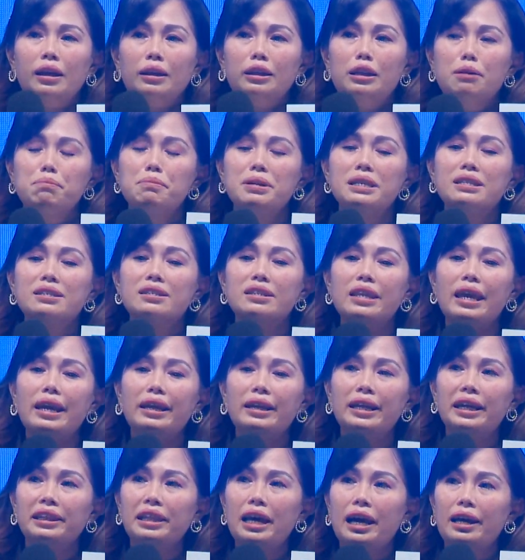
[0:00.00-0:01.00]
The mistake
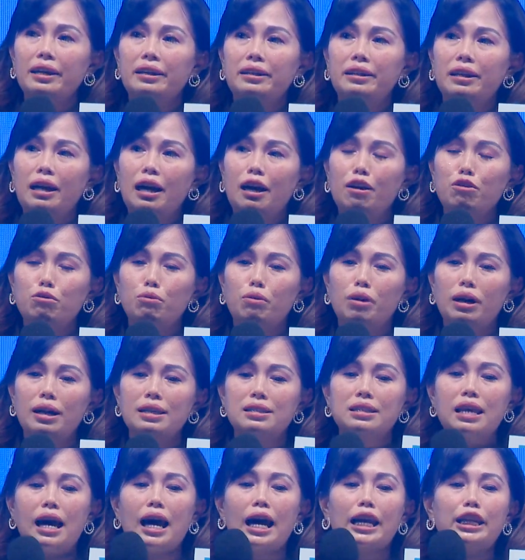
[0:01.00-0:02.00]
that I done
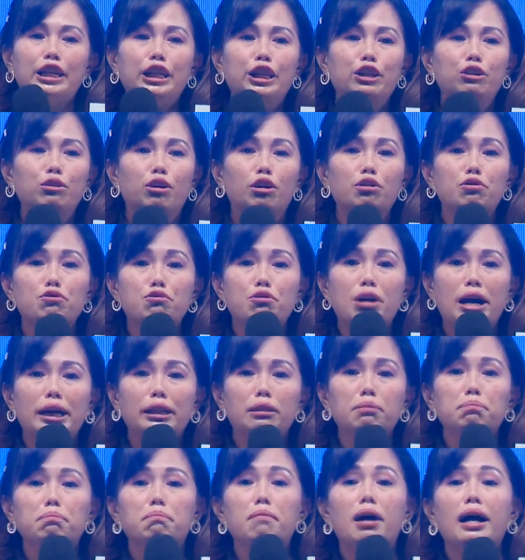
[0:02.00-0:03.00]
was I did not
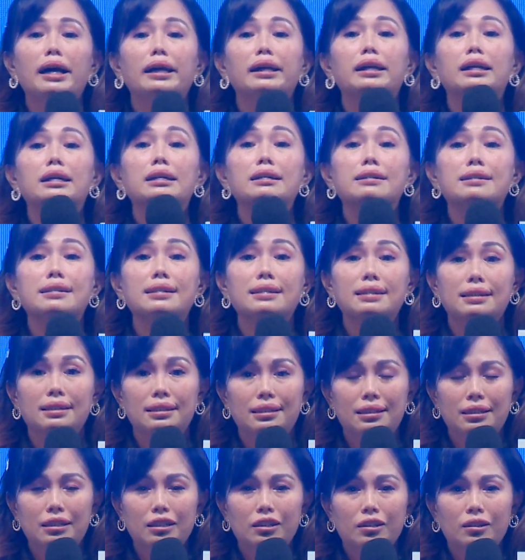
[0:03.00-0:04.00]
write my
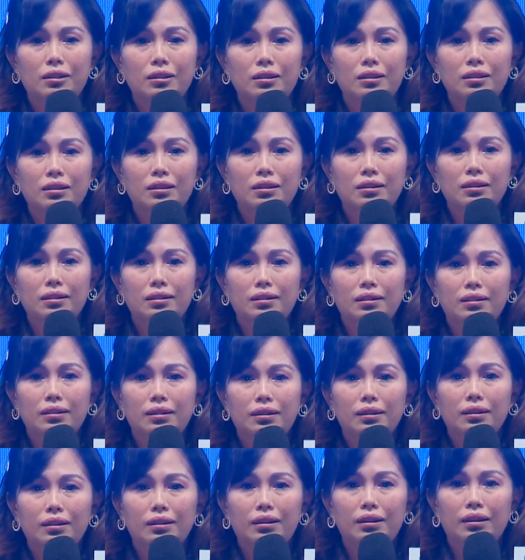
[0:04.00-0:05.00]
current.
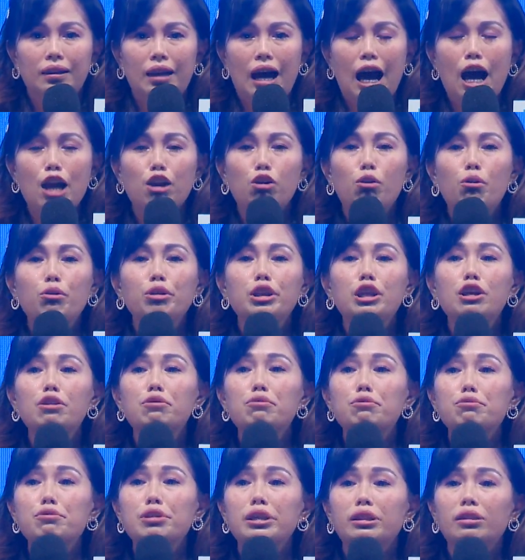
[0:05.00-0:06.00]
I only
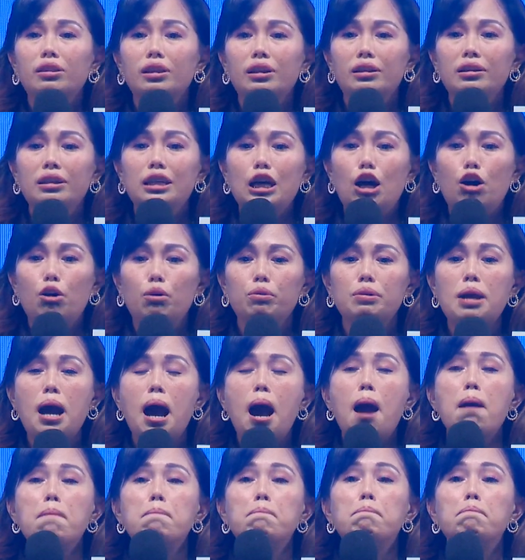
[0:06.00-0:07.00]
written down
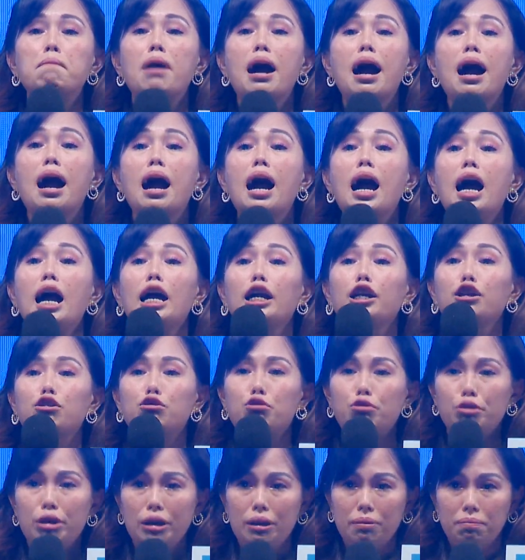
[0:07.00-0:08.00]
my
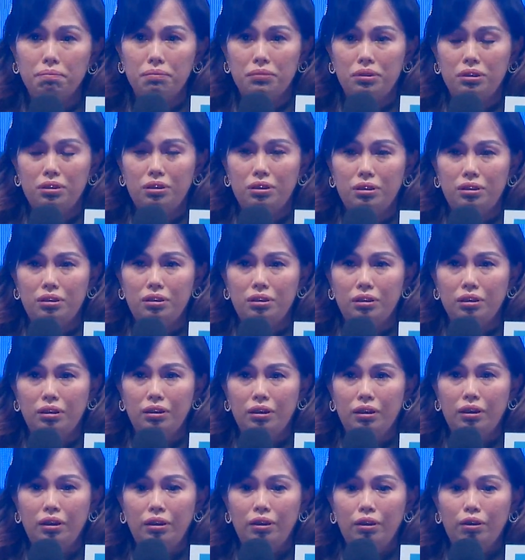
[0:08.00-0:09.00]
dreams.
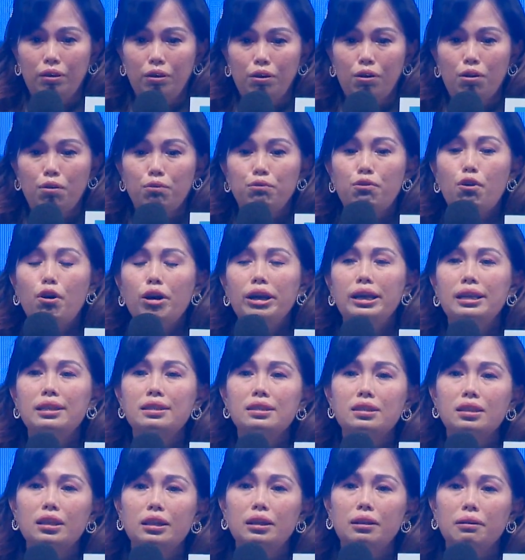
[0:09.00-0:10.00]
For
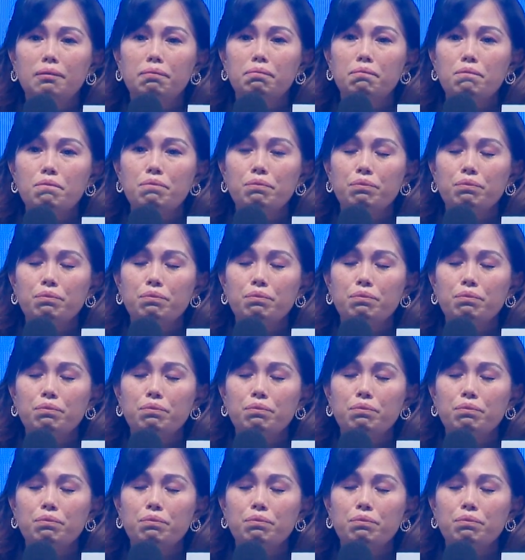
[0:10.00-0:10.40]
instance,